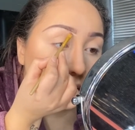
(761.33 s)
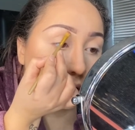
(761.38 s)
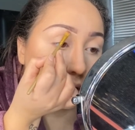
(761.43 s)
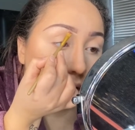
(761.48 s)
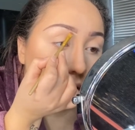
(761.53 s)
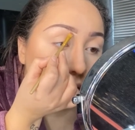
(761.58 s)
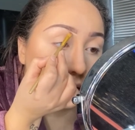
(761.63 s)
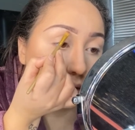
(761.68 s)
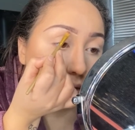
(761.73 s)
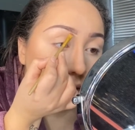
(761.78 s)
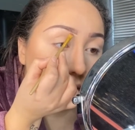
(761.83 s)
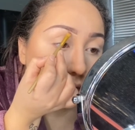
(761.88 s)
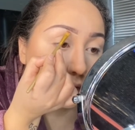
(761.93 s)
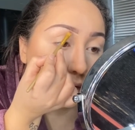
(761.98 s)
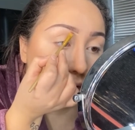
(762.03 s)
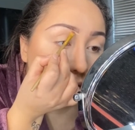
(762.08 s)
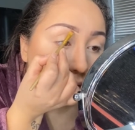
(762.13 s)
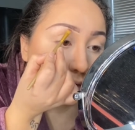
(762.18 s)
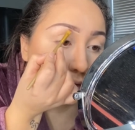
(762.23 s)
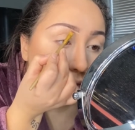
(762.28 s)
I don't even
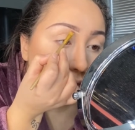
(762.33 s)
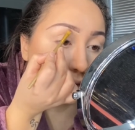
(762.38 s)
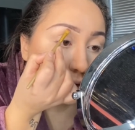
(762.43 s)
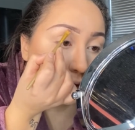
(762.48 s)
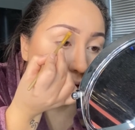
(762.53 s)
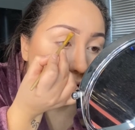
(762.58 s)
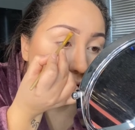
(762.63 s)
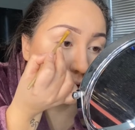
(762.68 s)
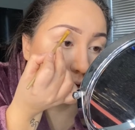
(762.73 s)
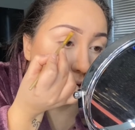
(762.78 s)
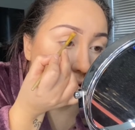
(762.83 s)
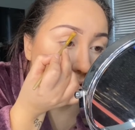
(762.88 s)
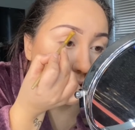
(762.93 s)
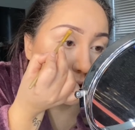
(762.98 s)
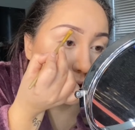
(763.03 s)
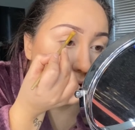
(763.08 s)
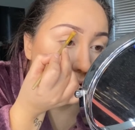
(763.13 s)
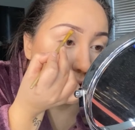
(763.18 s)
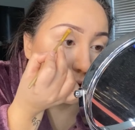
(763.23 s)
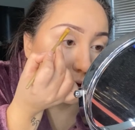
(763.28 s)
know if, like, is that
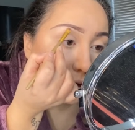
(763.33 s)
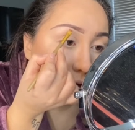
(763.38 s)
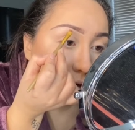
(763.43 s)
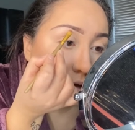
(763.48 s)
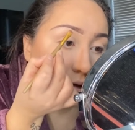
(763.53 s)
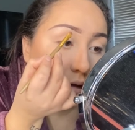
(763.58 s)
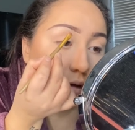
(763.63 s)
a thing?